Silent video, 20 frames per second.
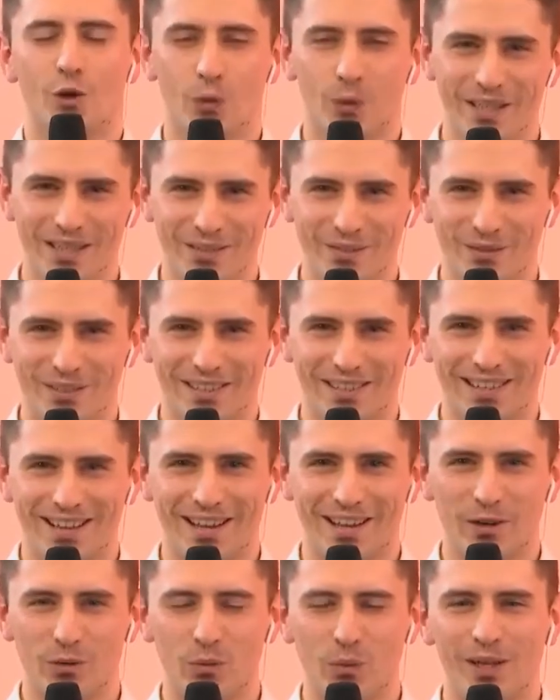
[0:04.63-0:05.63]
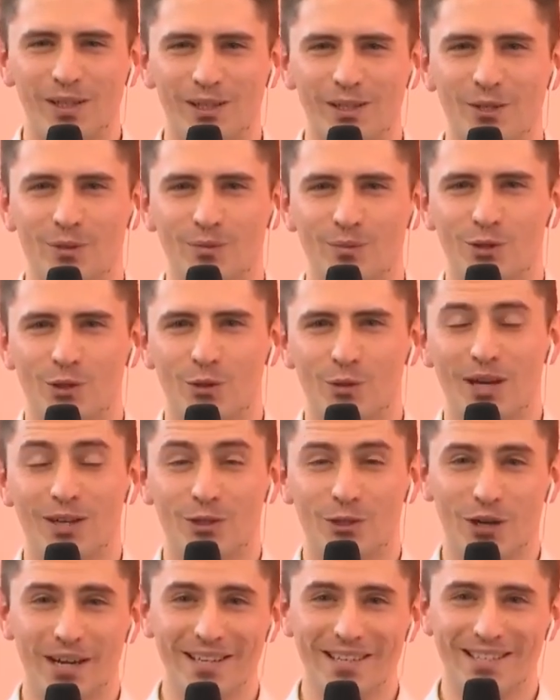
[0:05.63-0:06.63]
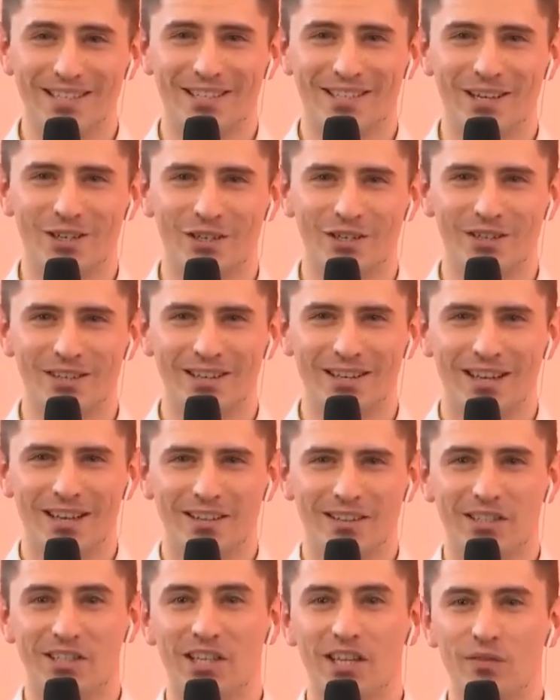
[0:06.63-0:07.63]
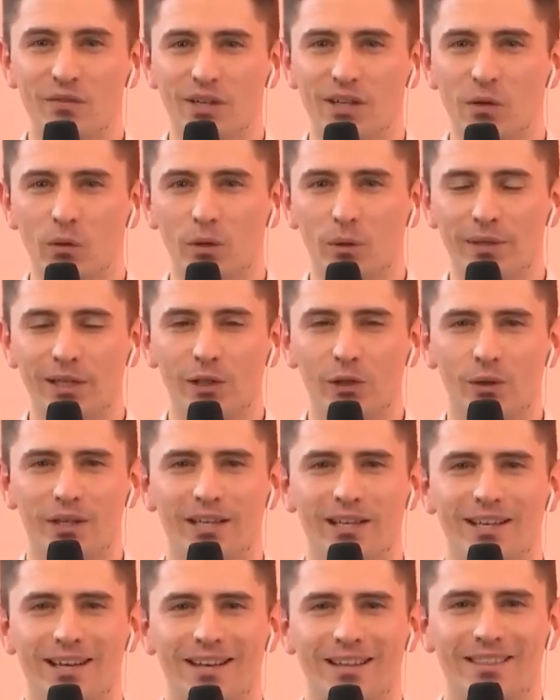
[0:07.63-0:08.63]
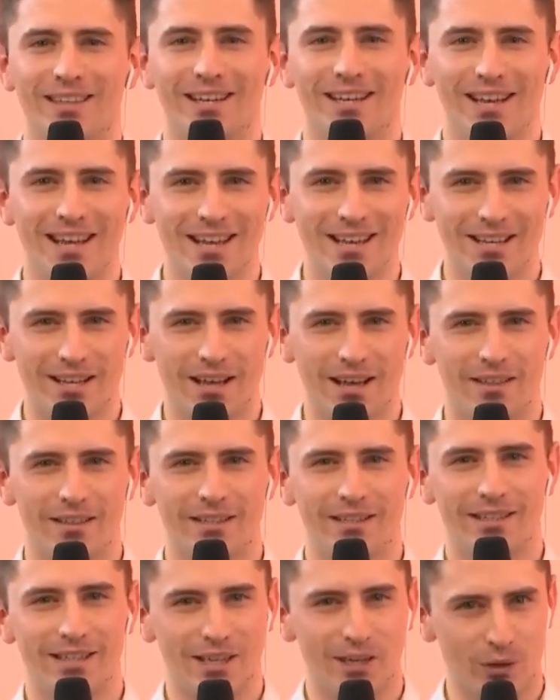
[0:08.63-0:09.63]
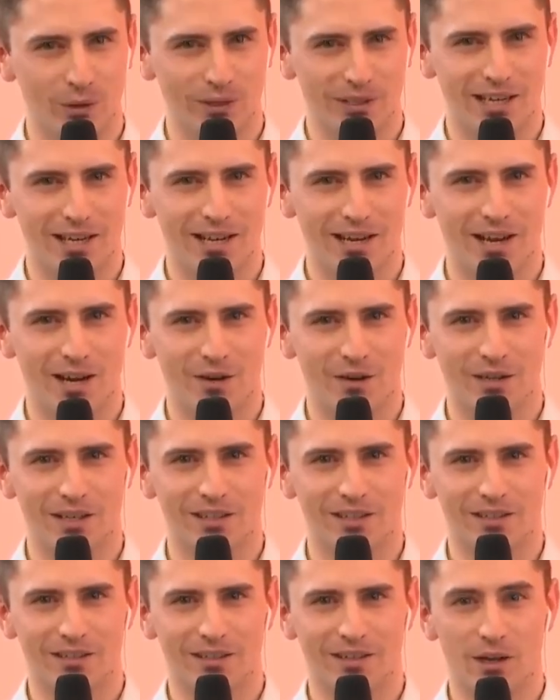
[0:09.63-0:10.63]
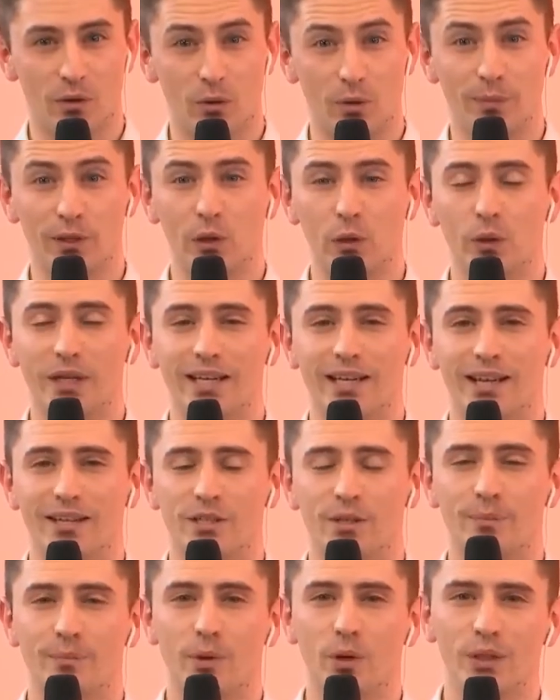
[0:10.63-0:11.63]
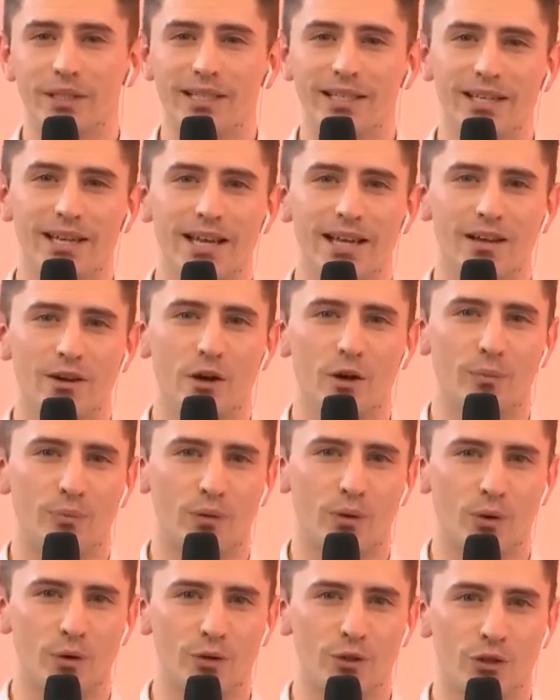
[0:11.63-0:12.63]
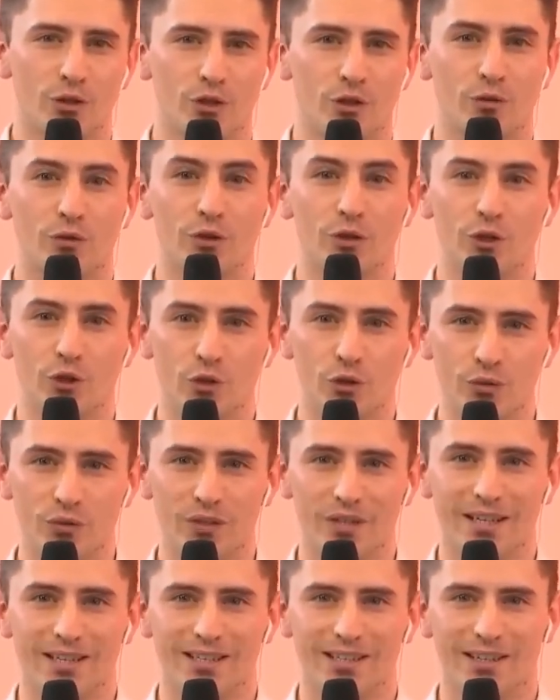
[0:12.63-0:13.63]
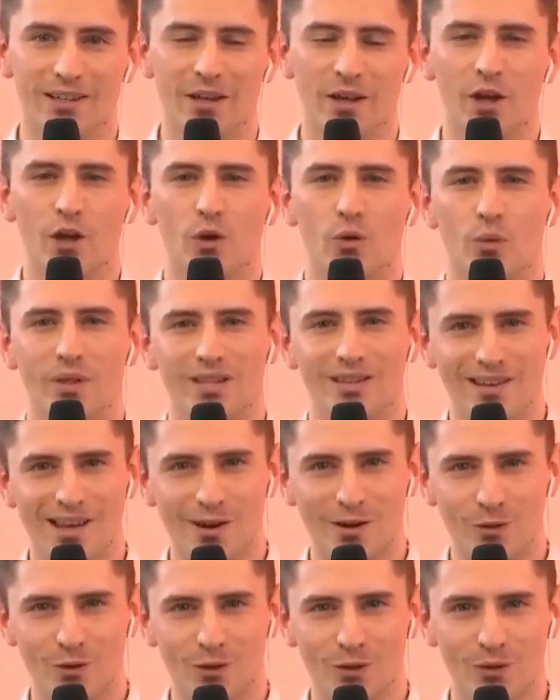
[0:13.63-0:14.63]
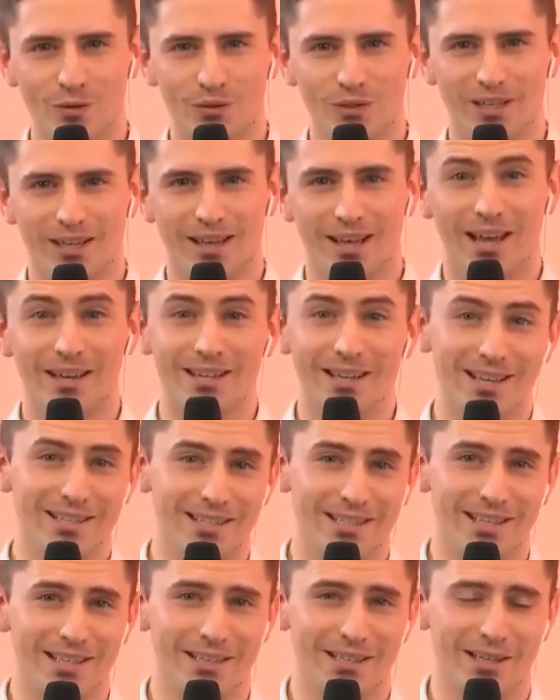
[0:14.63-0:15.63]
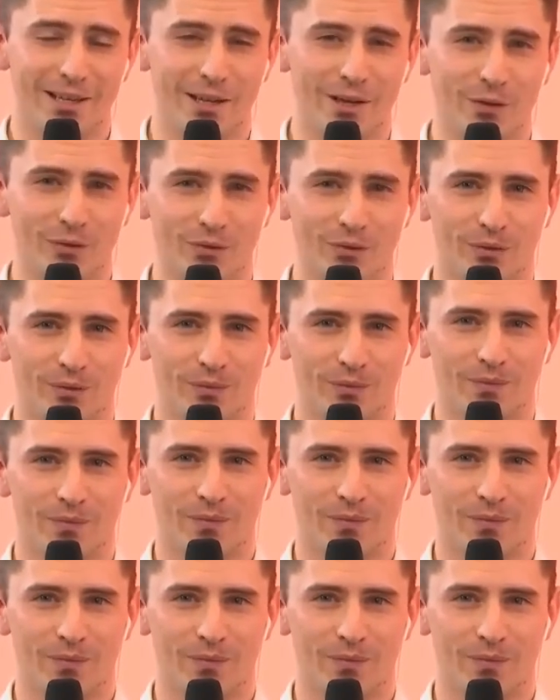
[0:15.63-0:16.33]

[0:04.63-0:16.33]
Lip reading: Good evening and welcome to our training session. This evening we'll be looking at the neck and the décolleté area, and we'll be looking at a multi-layer approach to rejuvenating with Nanosoft and NCTF.